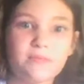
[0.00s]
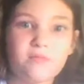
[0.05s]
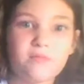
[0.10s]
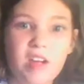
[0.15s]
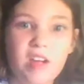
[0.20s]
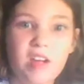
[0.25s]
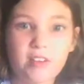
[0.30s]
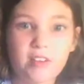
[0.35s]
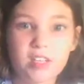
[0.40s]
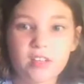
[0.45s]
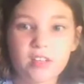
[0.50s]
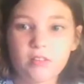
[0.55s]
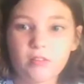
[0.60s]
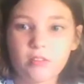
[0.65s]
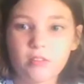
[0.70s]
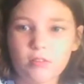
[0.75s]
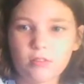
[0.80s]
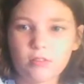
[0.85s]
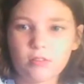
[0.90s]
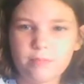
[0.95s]
very
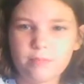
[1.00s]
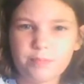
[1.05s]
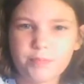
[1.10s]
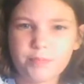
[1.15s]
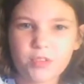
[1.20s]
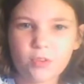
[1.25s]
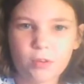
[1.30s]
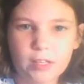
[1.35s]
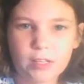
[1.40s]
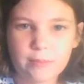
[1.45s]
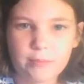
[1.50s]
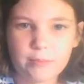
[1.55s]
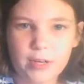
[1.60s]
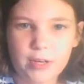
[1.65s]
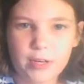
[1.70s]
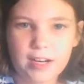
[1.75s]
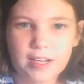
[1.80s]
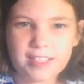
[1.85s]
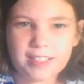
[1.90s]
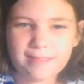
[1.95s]
old toilet
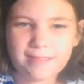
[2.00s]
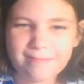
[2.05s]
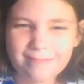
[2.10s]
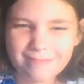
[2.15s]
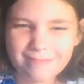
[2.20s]
brush